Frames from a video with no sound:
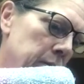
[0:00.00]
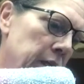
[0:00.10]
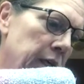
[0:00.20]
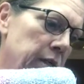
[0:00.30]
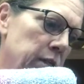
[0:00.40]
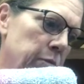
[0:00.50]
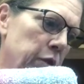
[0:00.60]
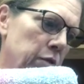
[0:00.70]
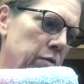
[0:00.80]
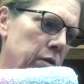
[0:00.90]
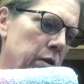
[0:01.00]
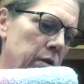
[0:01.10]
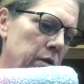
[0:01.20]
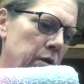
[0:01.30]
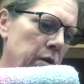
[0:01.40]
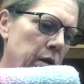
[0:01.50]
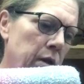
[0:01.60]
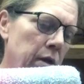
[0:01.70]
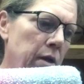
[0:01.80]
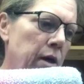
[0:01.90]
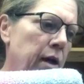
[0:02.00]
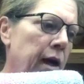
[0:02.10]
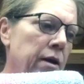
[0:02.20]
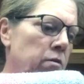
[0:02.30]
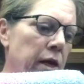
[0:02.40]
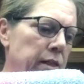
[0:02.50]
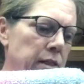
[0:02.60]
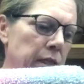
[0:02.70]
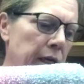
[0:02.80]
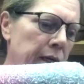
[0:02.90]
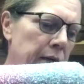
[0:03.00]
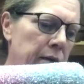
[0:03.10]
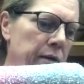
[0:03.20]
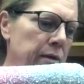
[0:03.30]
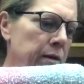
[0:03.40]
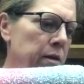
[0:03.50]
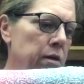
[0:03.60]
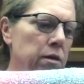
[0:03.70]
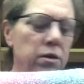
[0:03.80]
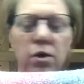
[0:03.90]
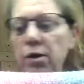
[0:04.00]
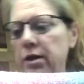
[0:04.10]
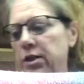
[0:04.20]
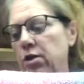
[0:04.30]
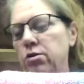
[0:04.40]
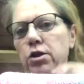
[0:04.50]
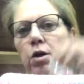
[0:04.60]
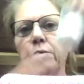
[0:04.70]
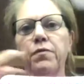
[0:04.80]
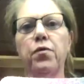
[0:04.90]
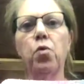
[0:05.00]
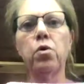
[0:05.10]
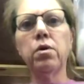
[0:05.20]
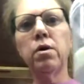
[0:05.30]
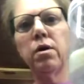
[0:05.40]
get it smooth, and I don't like to sand. So I showed y'all before